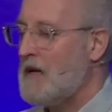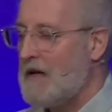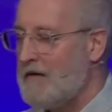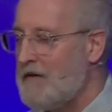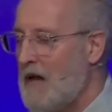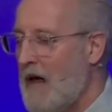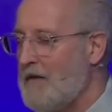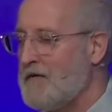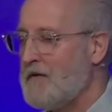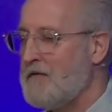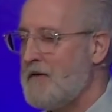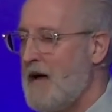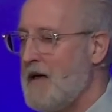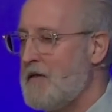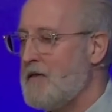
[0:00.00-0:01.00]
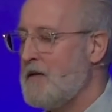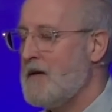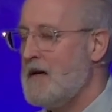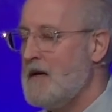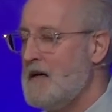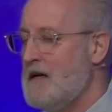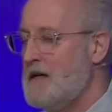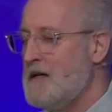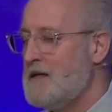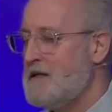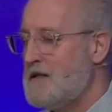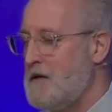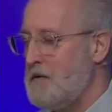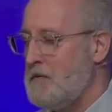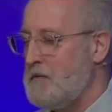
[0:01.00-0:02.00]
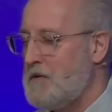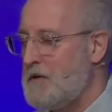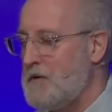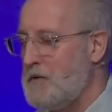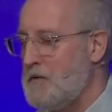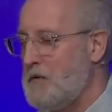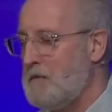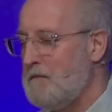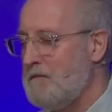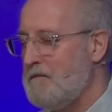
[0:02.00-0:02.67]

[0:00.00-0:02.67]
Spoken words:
live a life of faith, to